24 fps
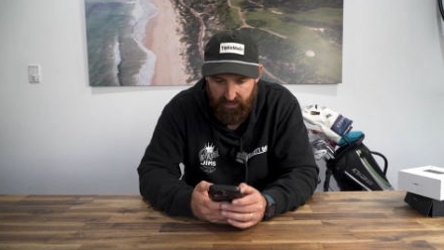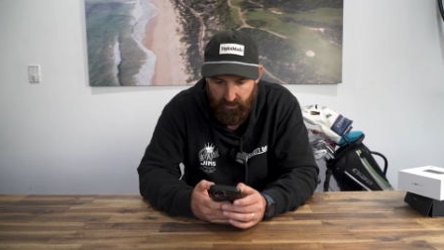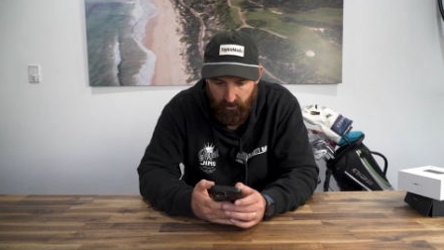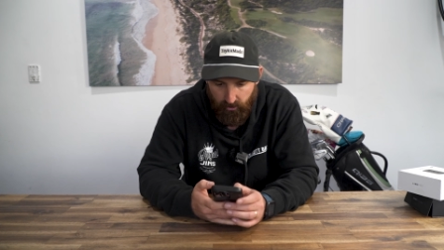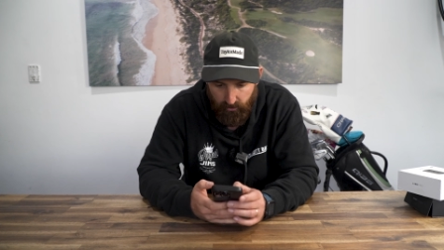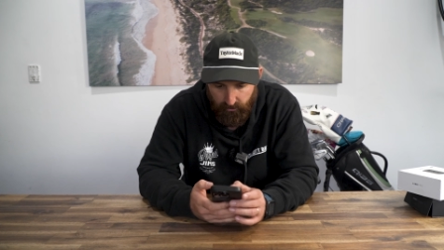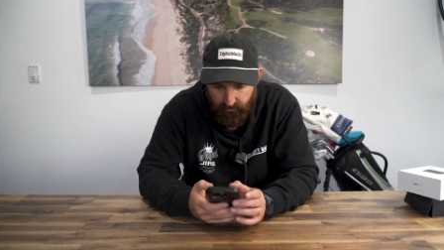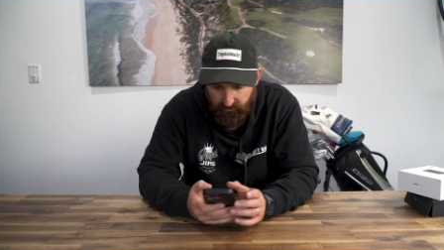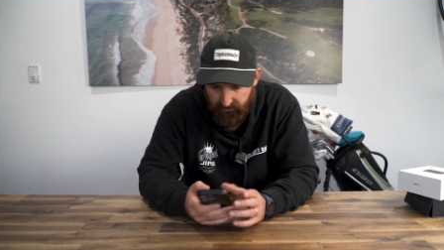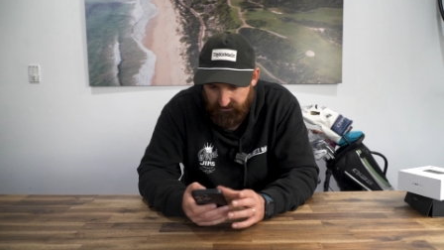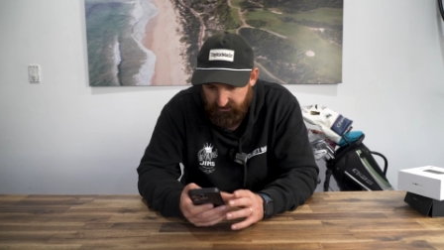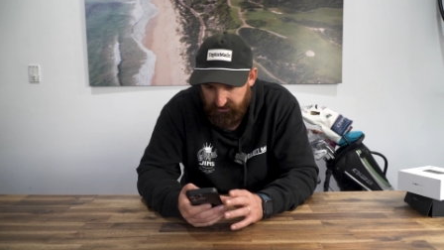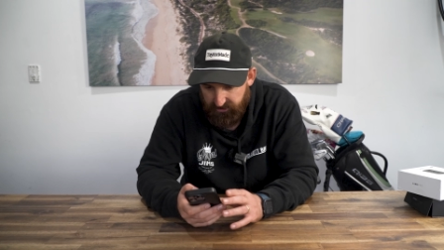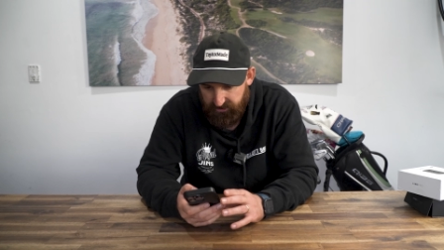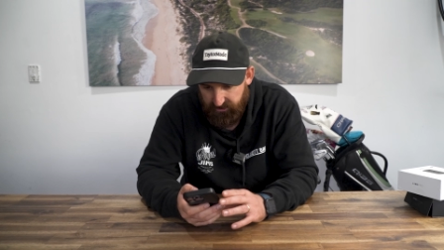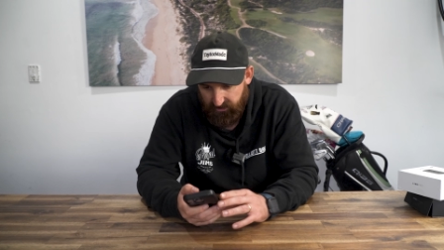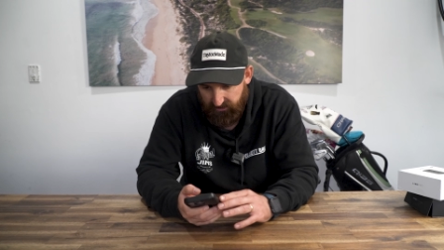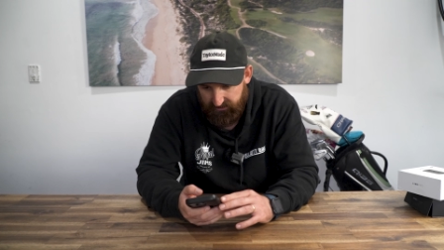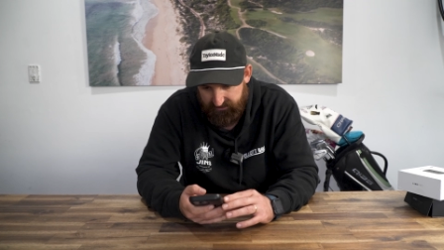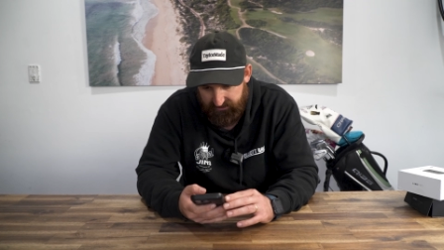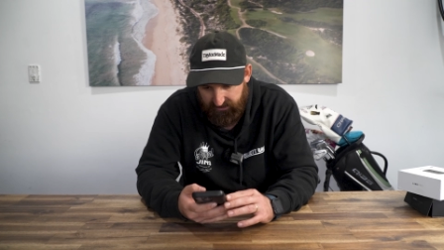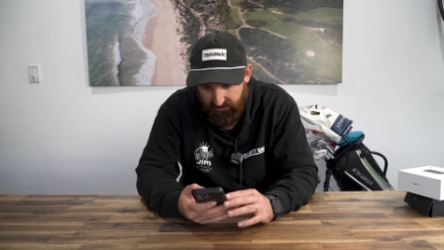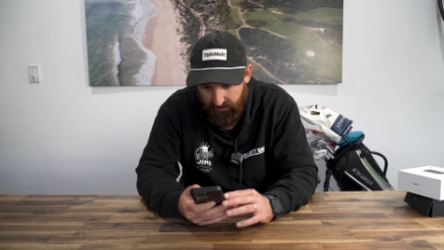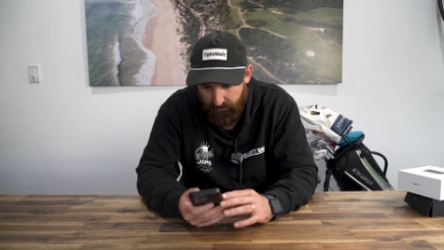only
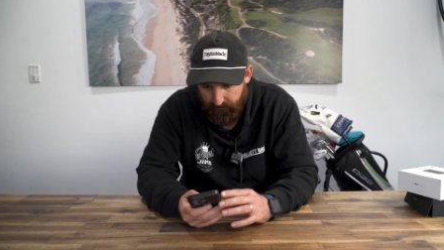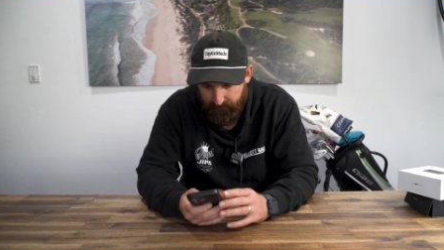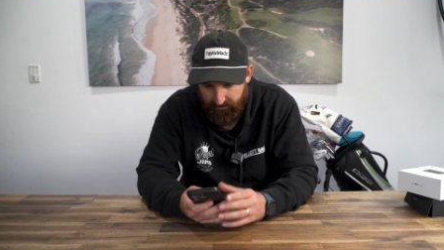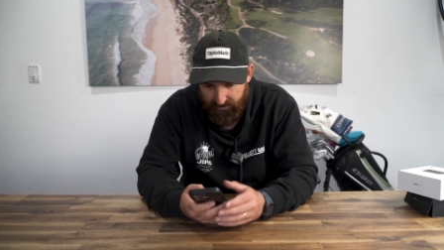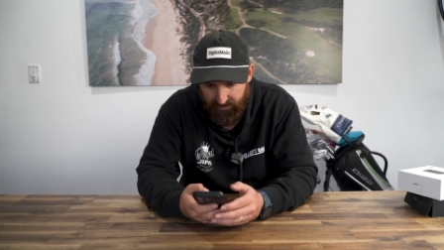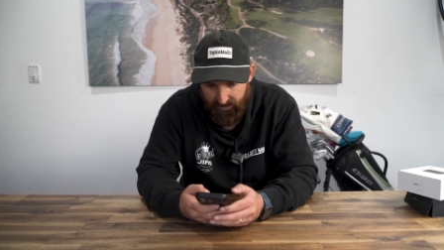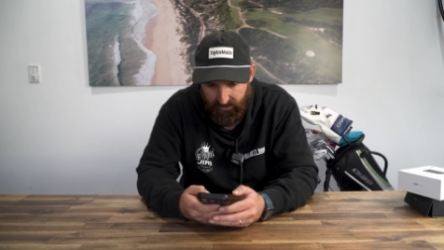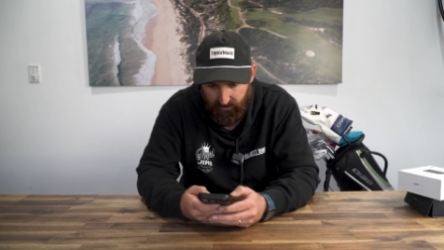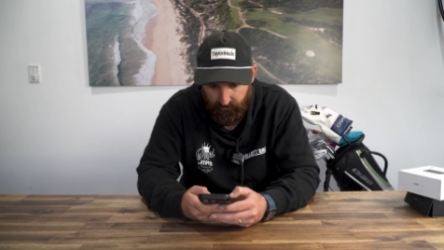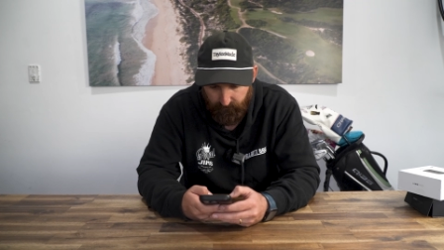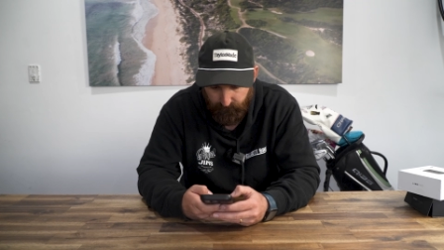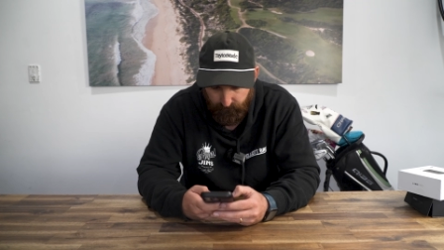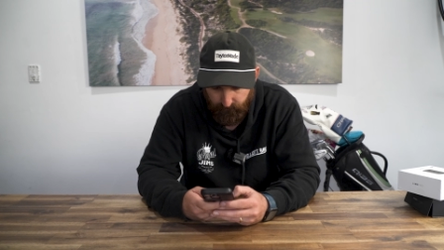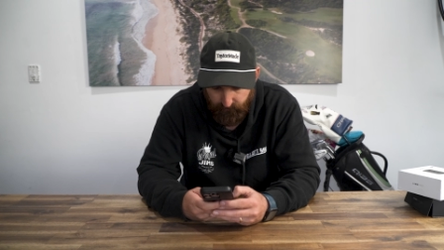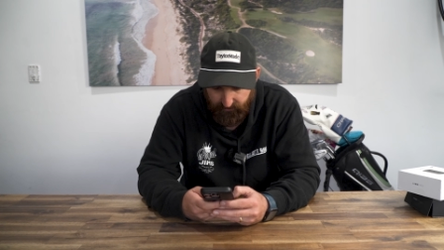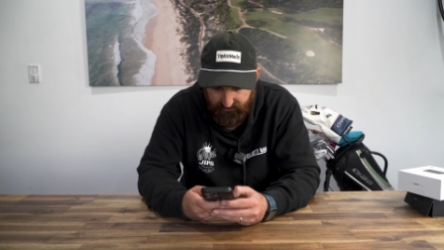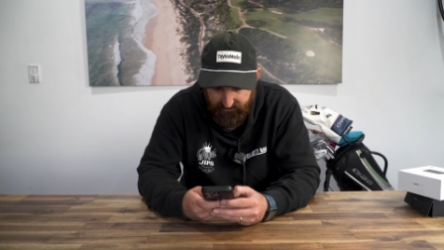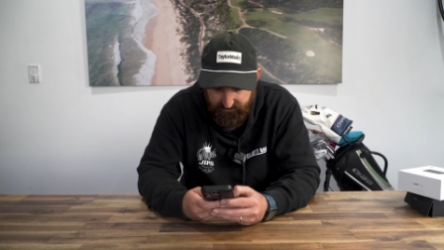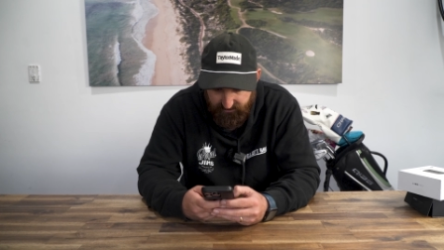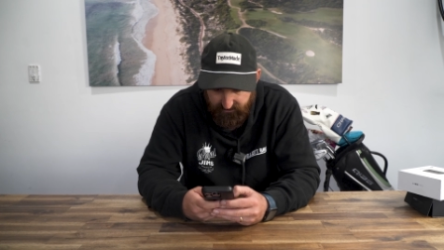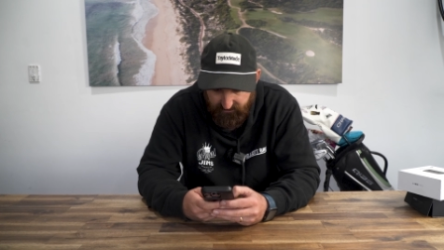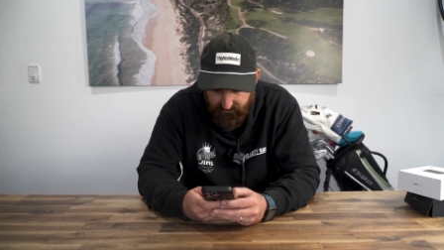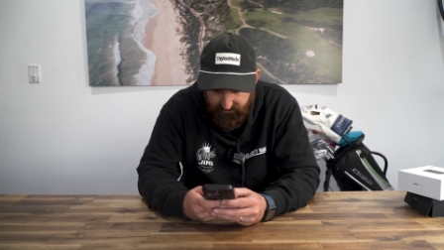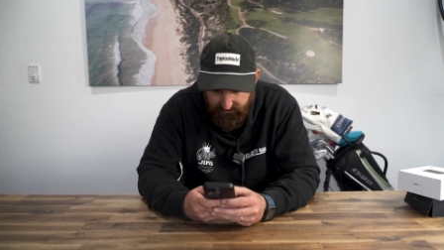just come out
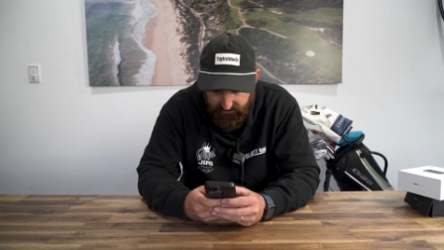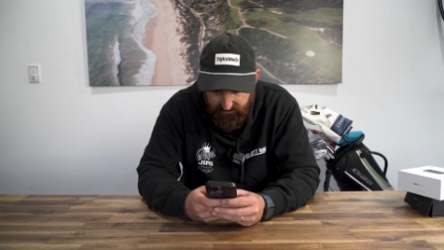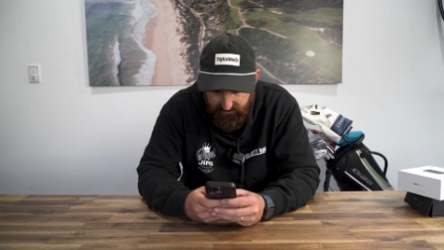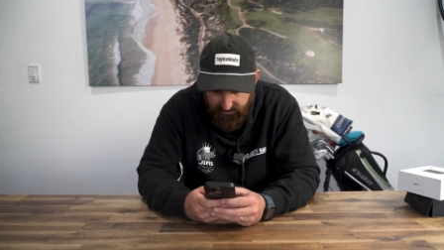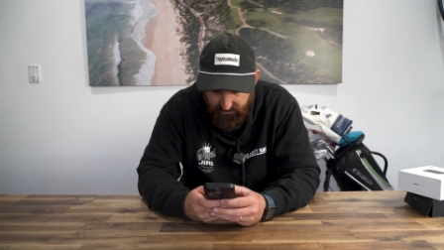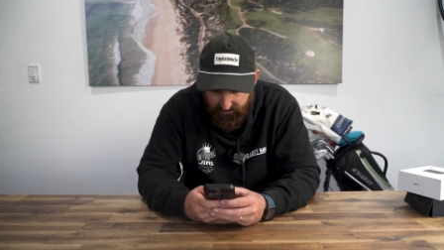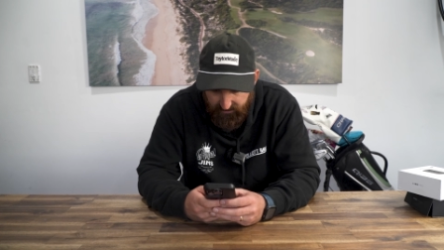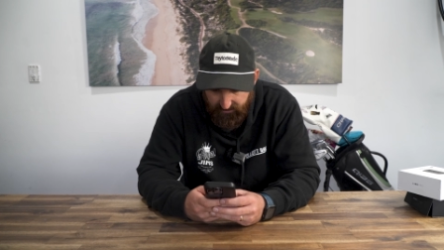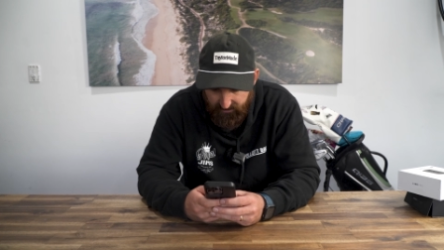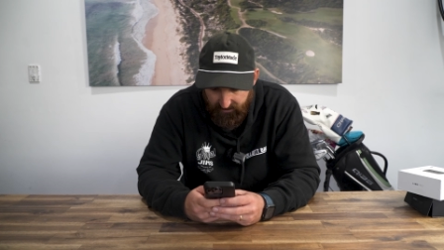recently.